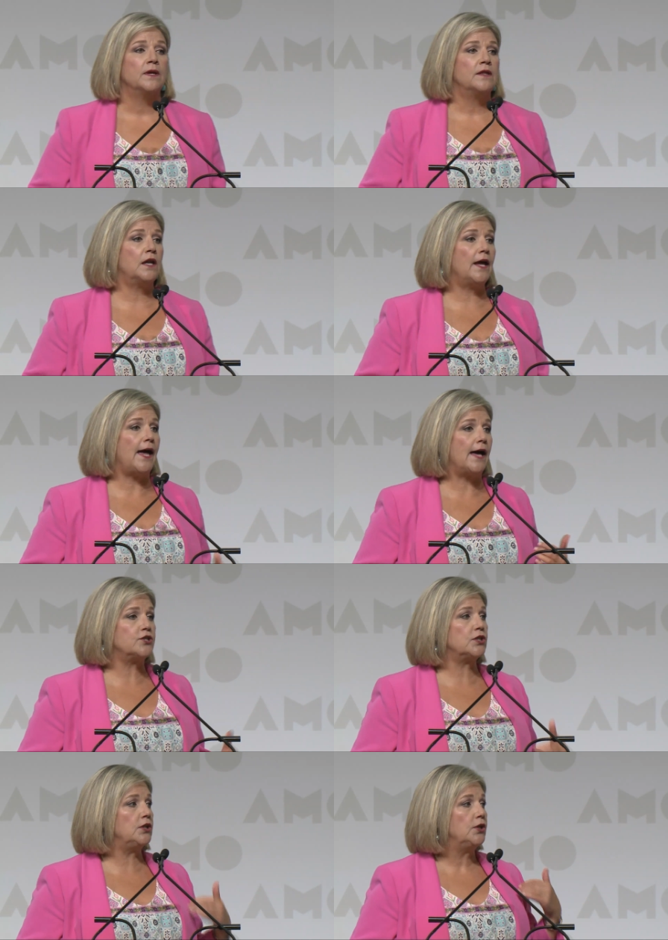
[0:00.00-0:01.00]
that I
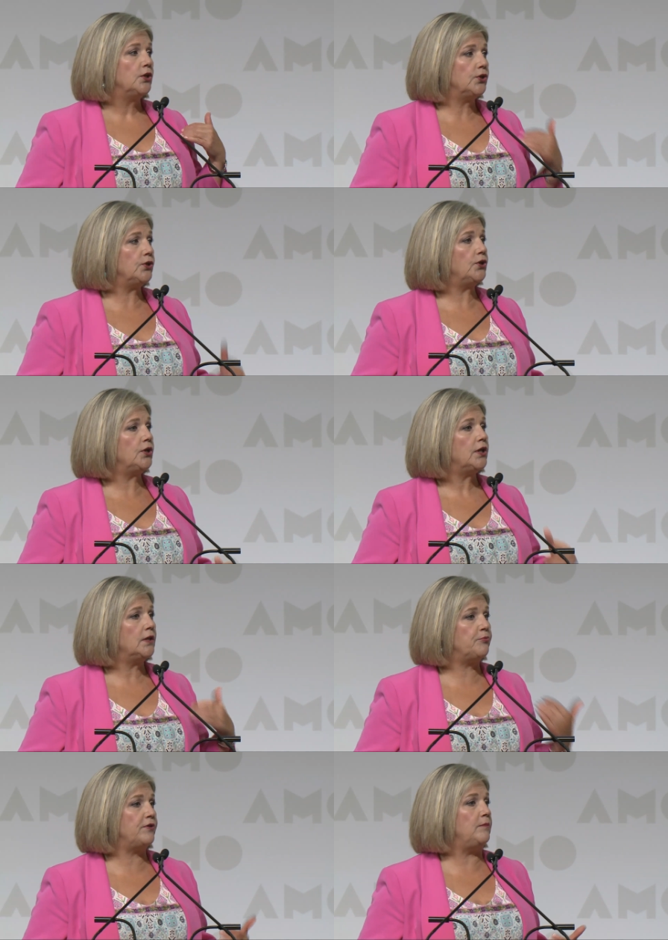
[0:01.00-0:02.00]
actually heard the
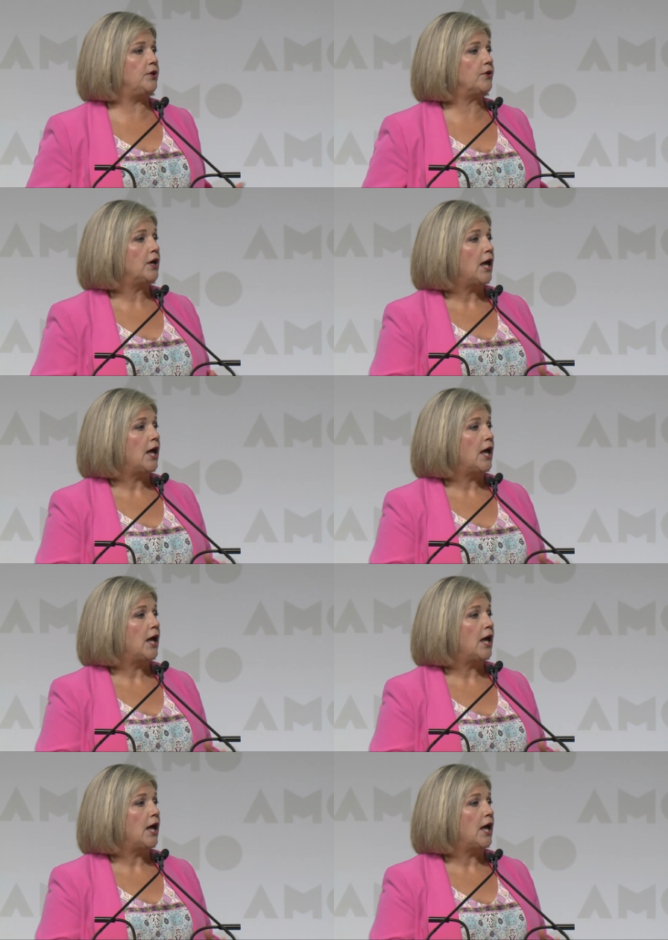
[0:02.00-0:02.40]
Premier